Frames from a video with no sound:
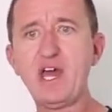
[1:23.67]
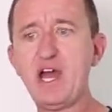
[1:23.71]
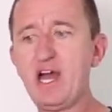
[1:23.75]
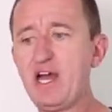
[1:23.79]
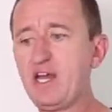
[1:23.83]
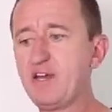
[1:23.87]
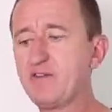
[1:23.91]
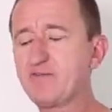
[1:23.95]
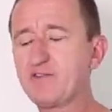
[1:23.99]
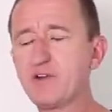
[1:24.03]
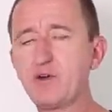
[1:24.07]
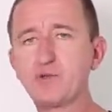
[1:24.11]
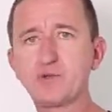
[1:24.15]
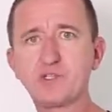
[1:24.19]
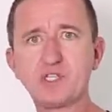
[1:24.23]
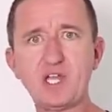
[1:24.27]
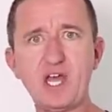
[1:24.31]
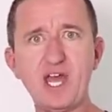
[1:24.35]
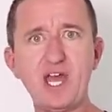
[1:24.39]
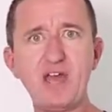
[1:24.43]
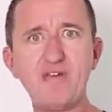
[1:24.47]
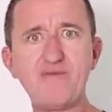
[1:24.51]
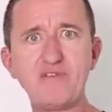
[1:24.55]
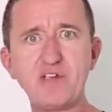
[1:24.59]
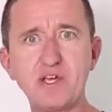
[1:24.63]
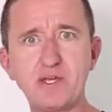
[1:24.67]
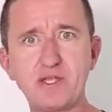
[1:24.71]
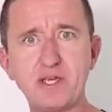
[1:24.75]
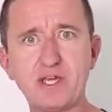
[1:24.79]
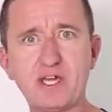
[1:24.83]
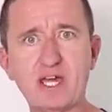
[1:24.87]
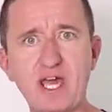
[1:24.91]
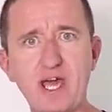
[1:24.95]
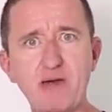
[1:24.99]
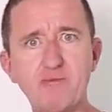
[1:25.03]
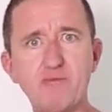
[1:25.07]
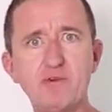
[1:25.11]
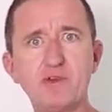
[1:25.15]
and of course, the heavier the
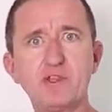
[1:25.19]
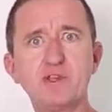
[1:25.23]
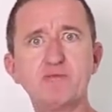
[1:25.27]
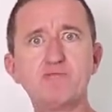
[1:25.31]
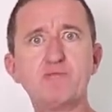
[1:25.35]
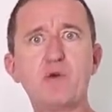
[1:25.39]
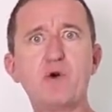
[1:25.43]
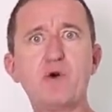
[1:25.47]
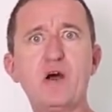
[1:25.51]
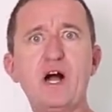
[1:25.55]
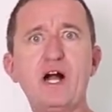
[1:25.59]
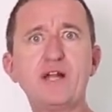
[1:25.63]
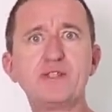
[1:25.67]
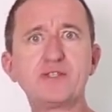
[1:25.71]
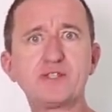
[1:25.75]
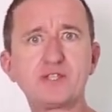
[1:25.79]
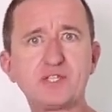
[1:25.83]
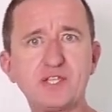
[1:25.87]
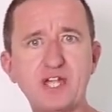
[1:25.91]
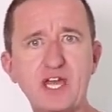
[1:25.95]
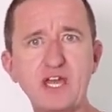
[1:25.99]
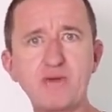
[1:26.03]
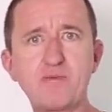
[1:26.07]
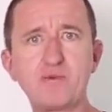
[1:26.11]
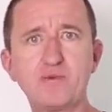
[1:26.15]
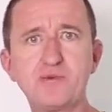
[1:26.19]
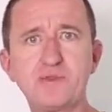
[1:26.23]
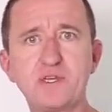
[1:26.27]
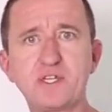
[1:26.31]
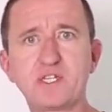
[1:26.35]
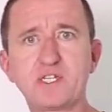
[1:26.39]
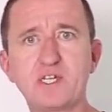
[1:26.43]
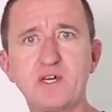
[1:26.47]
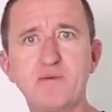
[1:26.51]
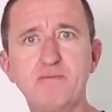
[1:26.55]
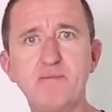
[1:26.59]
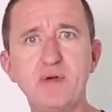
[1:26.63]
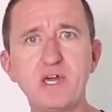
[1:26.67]
camera, the more unstable
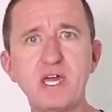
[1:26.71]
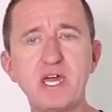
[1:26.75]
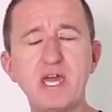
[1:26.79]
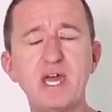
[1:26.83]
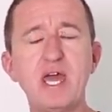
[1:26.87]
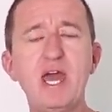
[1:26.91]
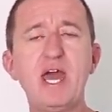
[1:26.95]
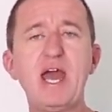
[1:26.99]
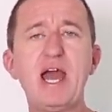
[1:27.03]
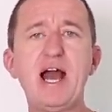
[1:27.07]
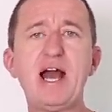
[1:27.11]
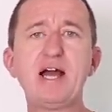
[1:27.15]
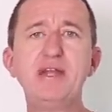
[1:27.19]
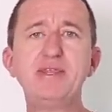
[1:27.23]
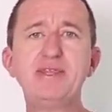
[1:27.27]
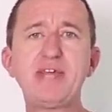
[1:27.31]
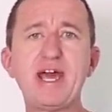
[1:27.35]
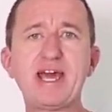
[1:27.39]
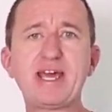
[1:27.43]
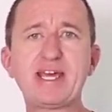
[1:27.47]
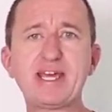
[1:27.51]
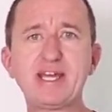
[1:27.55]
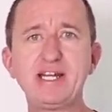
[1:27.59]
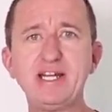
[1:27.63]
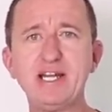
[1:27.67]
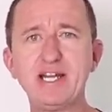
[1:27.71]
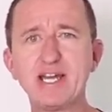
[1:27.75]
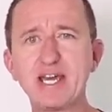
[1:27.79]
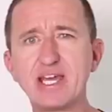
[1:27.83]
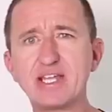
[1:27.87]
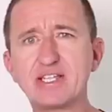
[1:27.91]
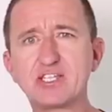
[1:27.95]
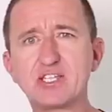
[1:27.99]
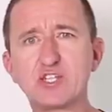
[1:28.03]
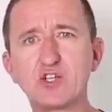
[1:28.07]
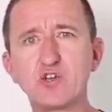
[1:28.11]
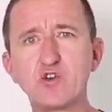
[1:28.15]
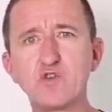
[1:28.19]
this can be, and that can
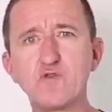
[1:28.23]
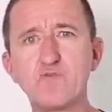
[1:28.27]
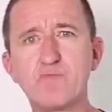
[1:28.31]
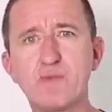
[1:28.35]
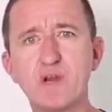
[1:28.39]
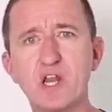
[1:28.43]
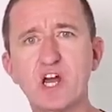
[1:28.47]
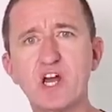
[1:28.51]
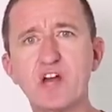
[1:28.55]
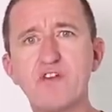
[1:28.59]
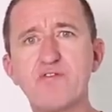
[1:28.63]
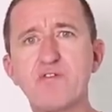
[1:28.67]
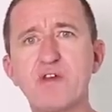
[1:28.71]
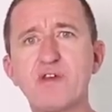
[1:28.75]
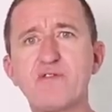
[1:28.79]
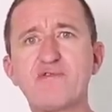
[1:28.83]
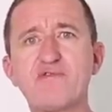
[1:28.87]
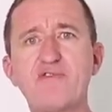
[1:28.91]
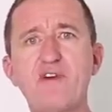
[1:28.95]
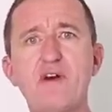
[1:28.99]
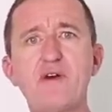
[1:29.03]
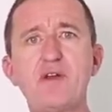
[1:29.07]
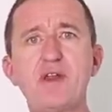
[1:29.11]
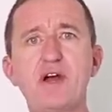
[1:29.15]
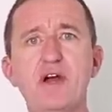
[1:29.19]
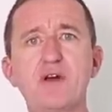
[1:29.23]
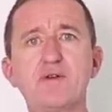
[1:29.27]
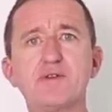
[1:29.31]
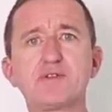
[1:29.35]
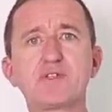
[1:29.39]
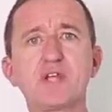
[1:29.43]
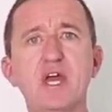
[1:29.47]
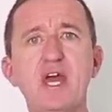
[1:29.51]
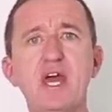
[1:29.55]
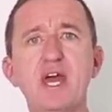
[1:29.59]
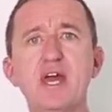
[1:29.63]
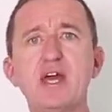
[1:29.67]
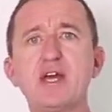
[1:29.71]
lead to blurry photos.